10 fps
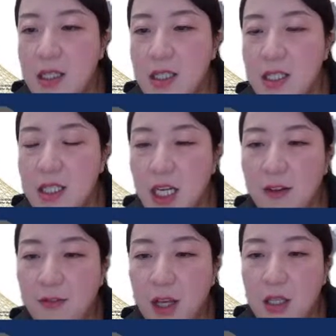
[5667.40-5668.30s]

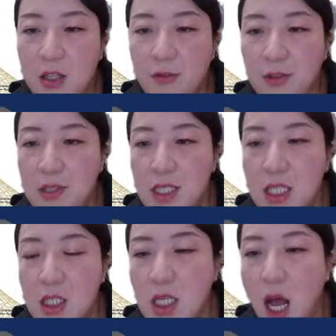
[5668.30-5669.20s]
significant
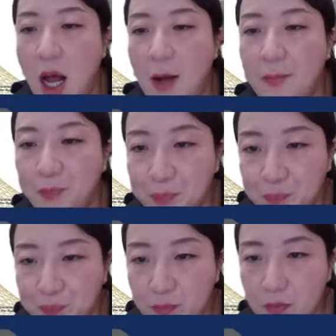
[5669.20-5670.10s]
differences,
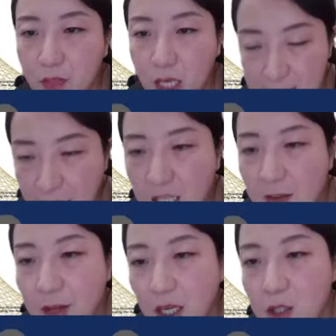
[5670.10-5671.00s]
a
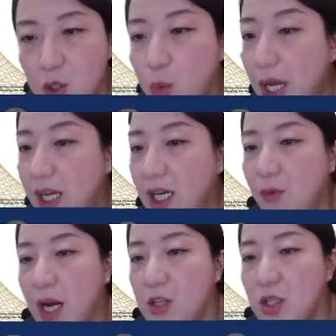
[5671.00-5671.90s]
significant two-way
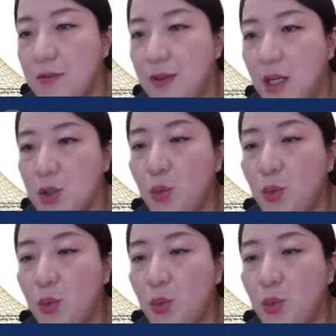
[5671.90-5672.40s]
interaction effect.